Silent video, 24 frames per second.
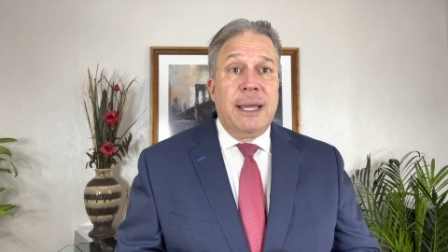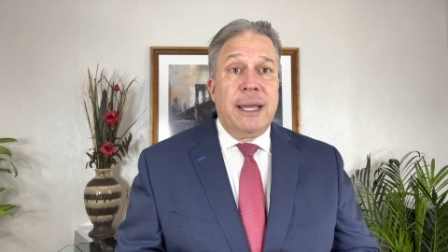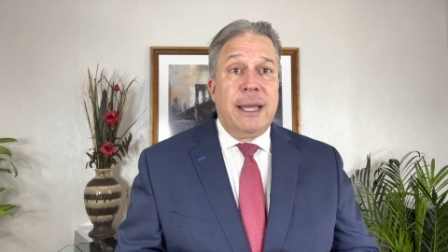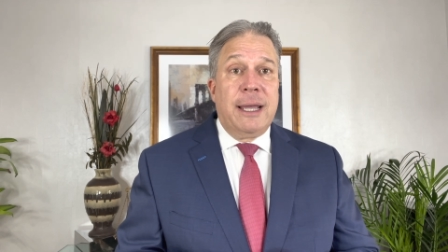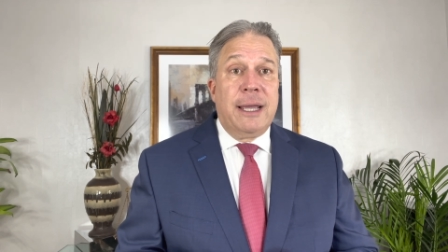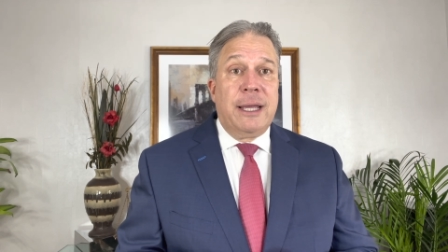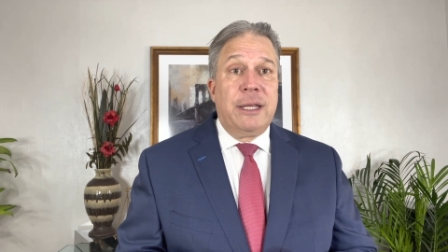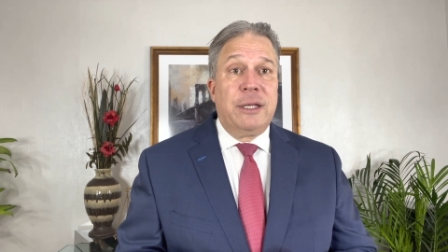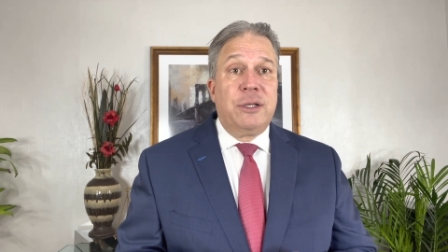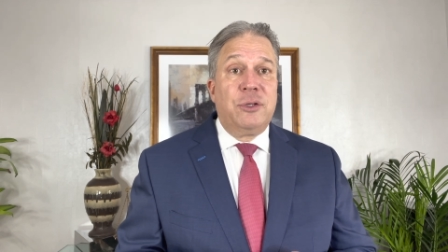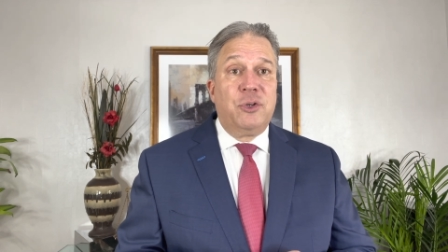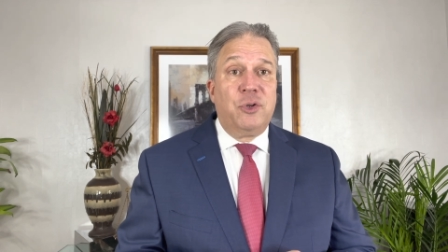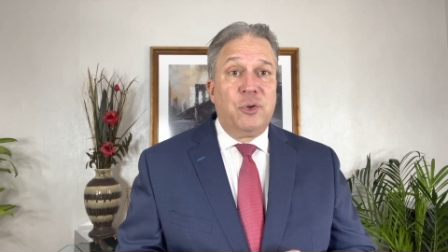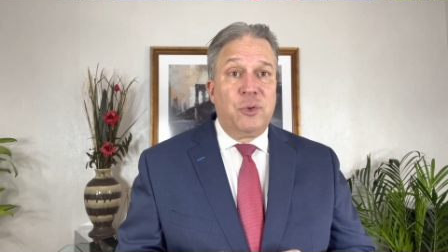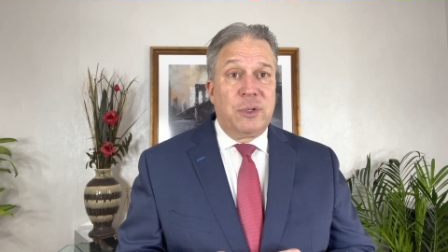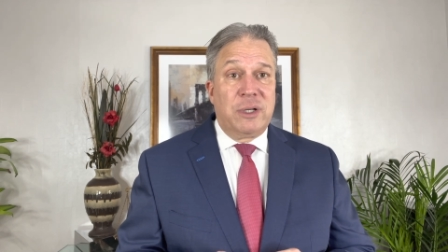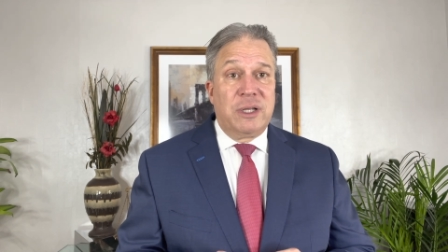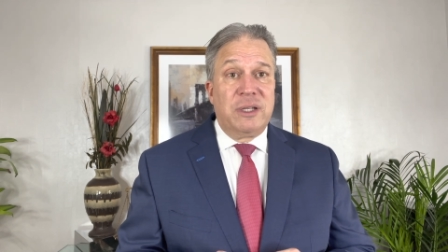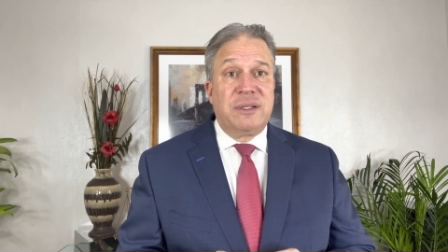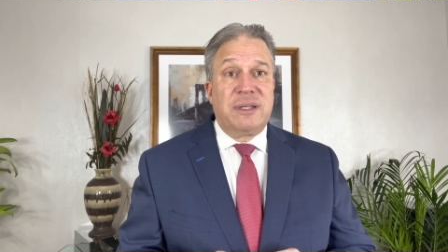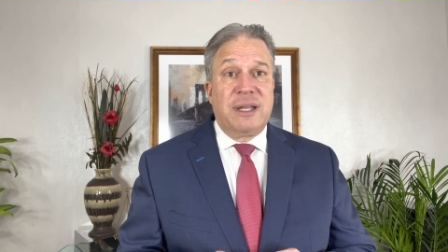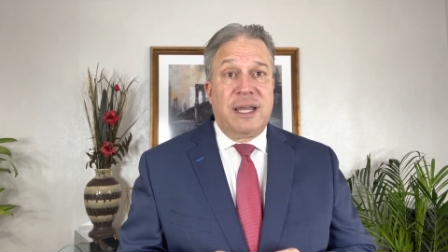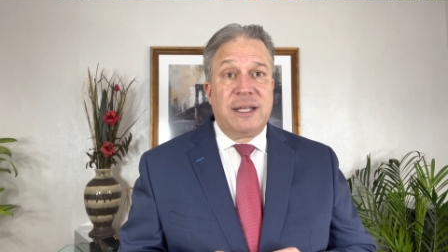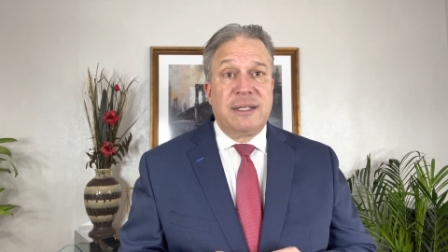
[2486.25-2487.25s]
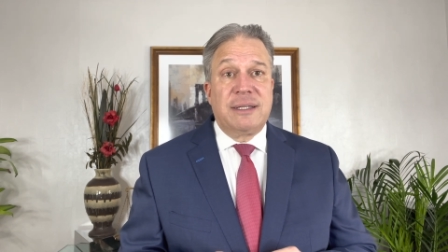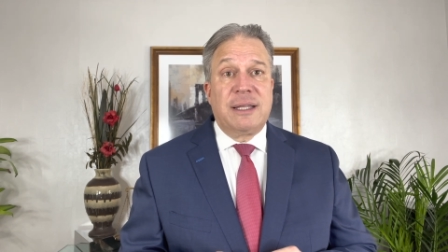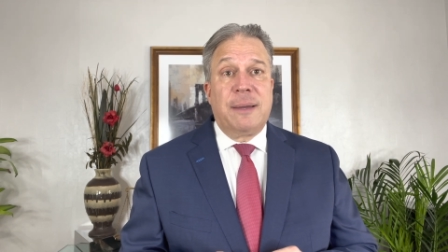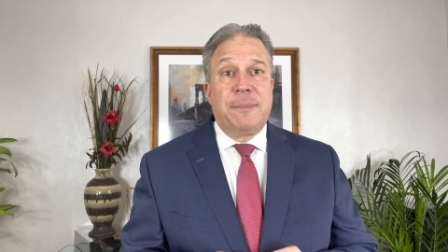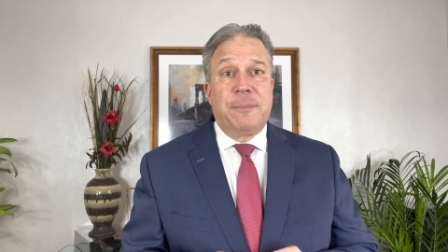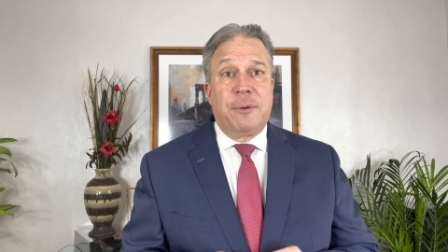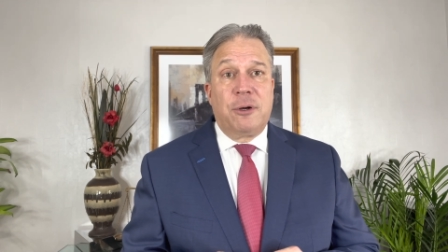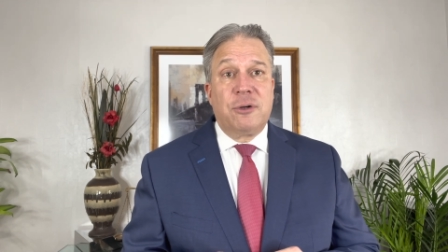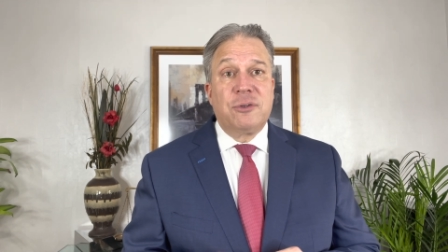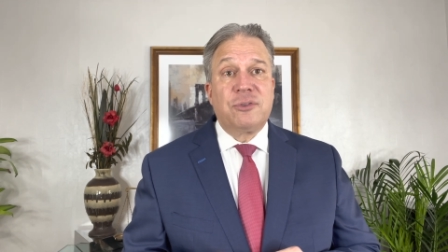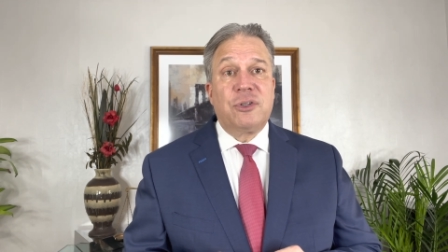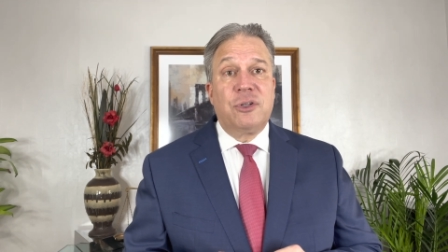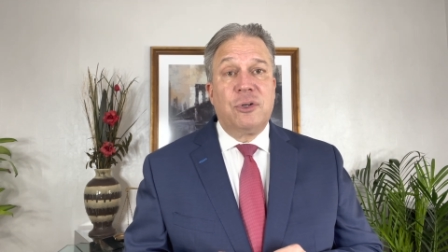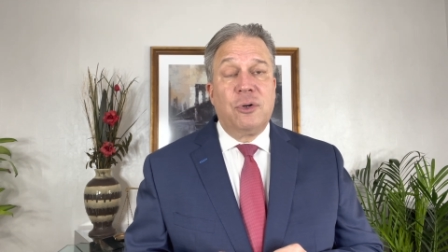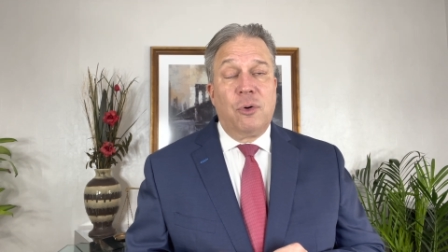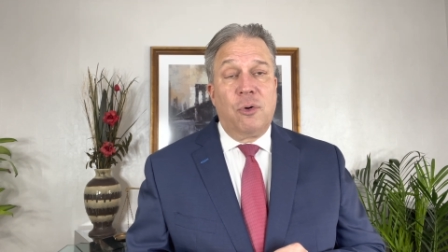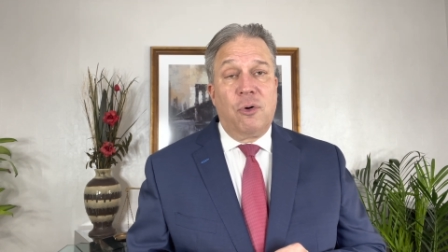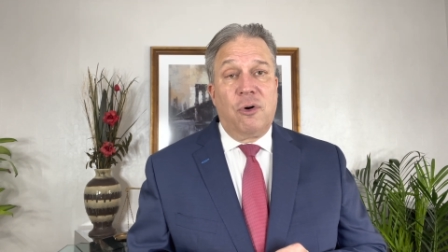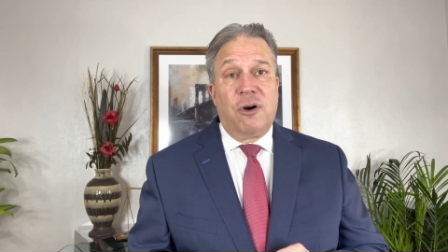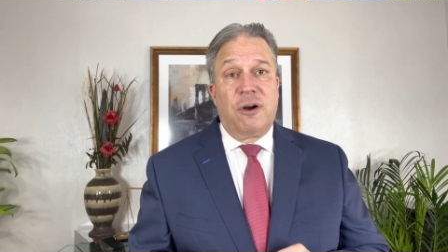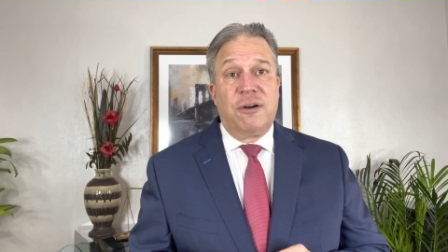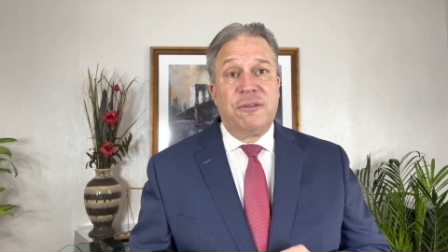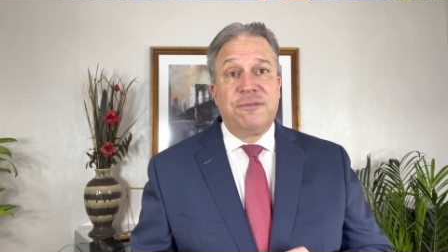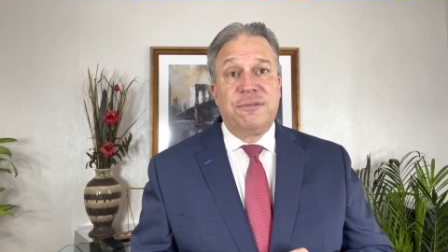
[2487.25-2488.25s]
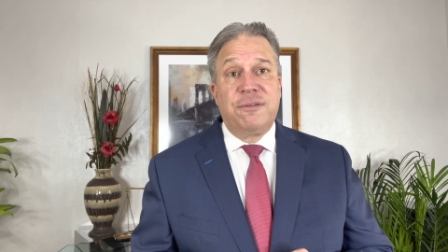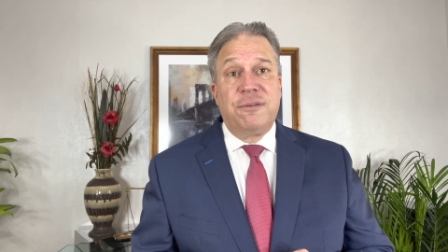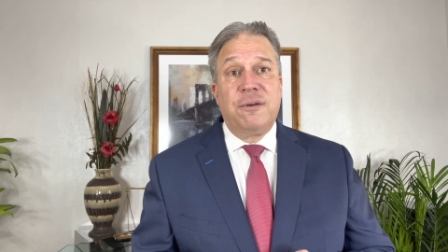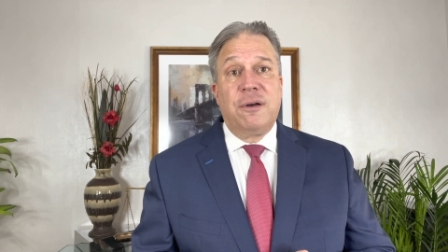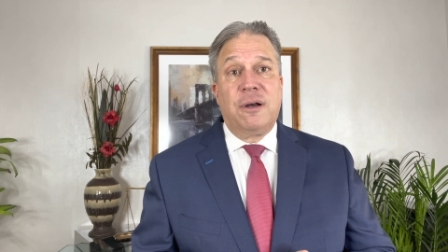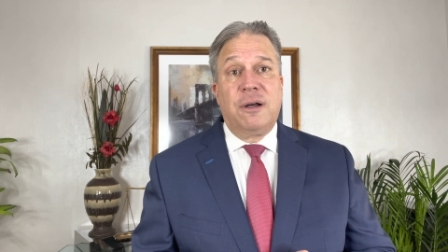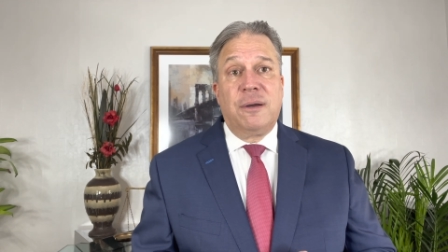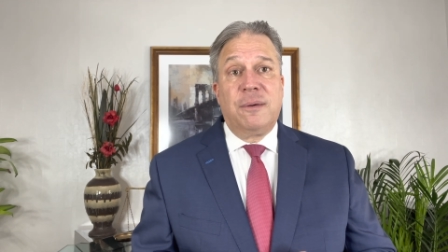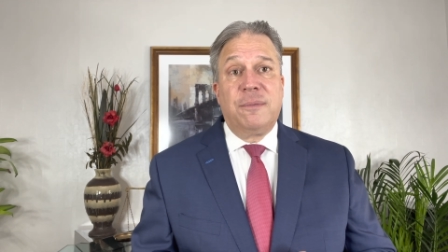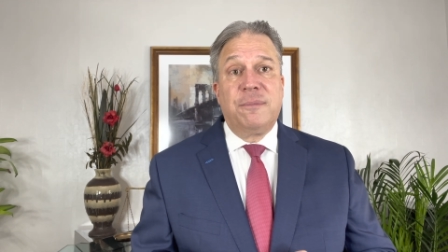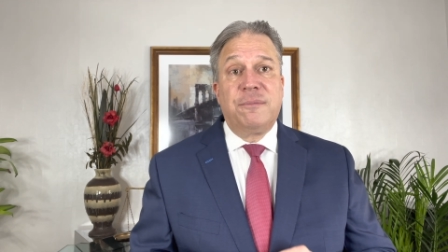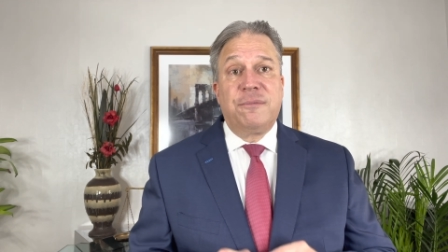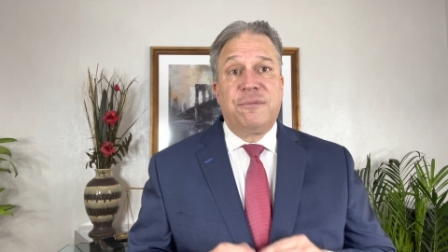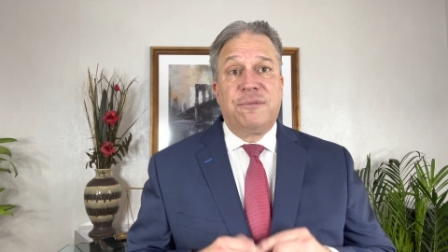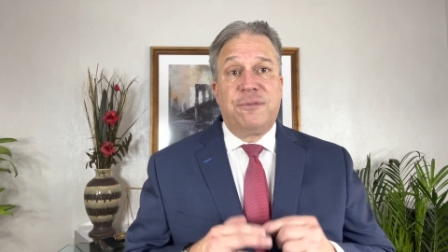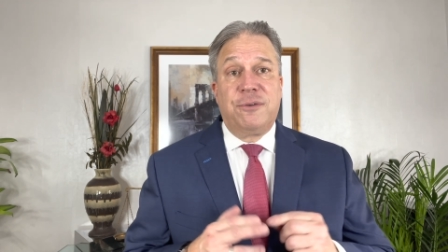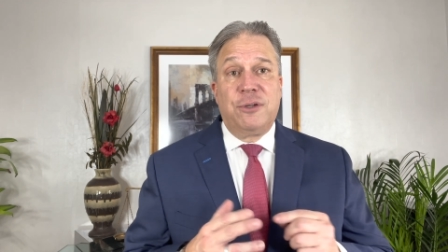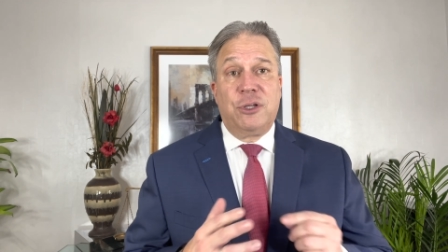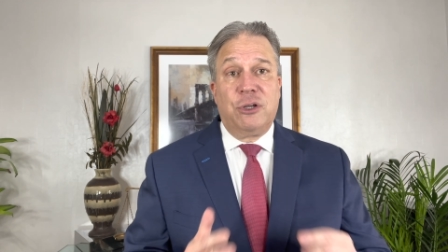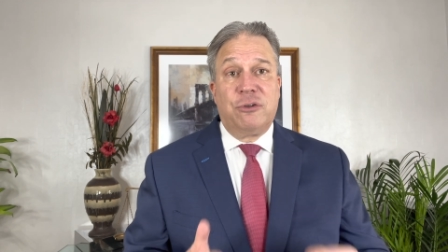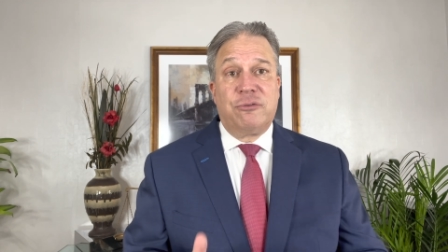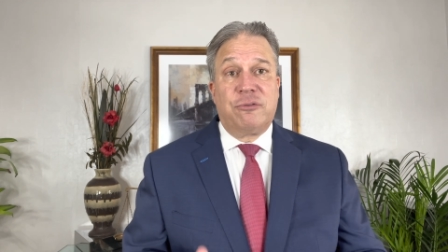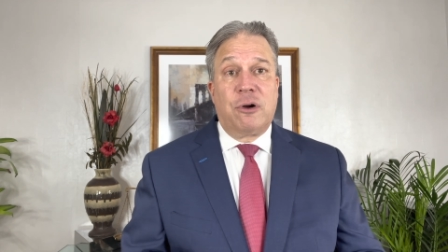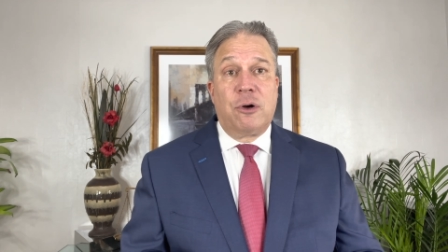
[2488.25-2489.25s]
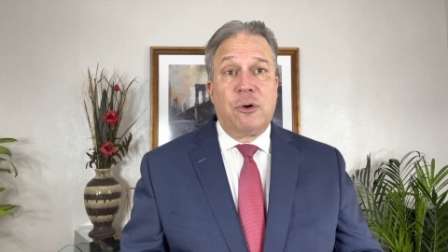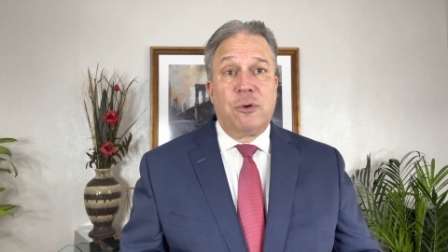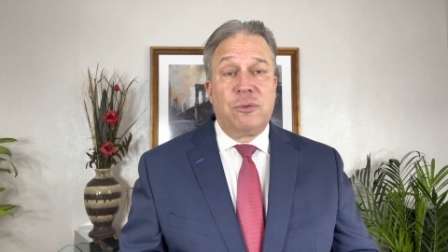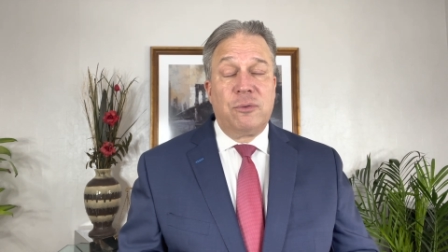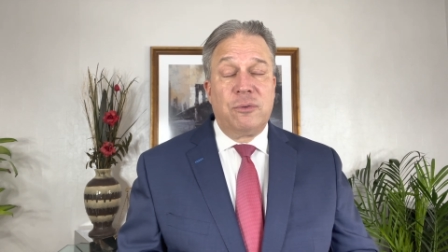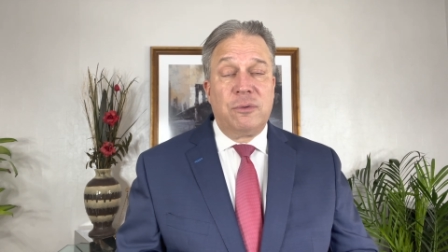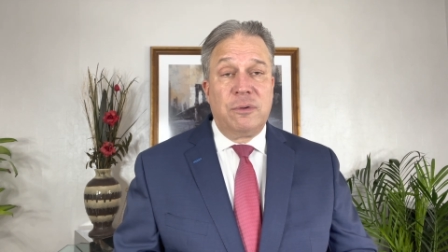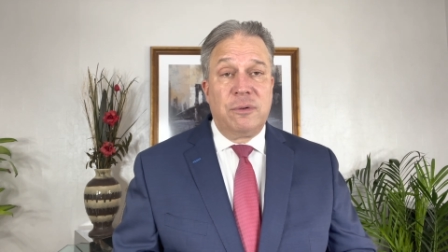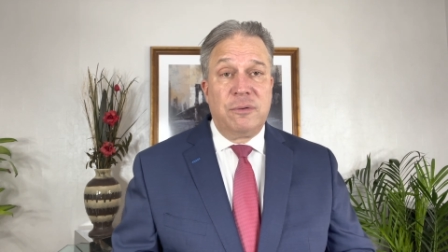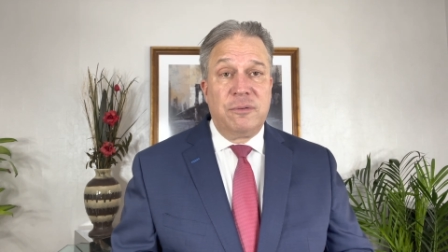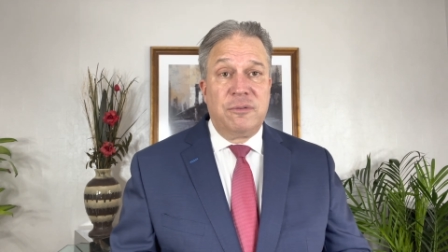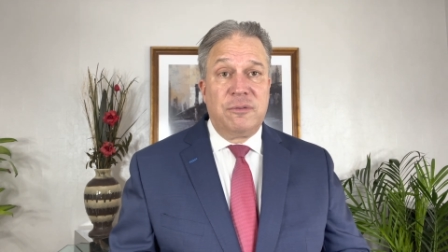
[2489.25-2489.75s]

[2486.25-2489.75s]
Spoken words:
and you can take that person off for your own